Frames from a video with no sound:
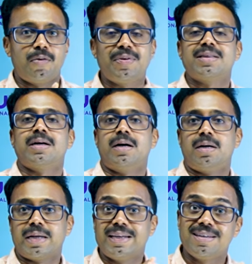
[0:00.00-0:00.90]
with
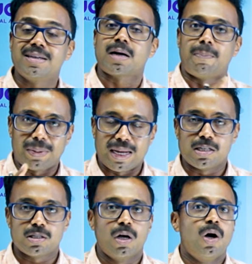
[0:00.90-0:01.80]
any
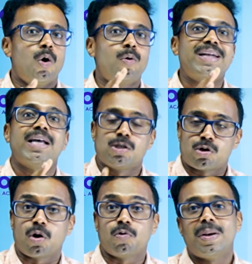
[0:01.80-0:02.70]
complaints or any
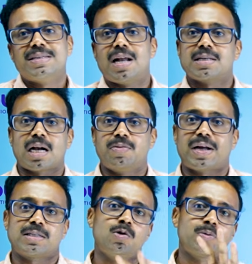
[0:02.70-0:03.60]
history of basilar skull
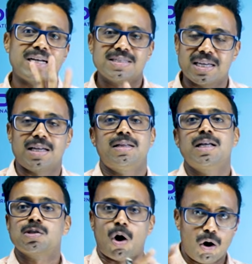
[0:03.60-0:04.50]
fracture, you can see
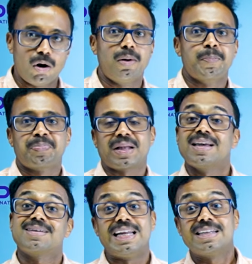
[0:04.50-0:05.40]
these all
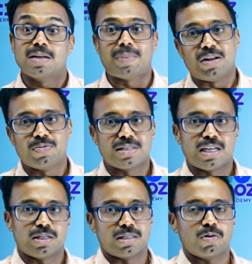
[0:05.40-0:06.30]
like clinical manifestations.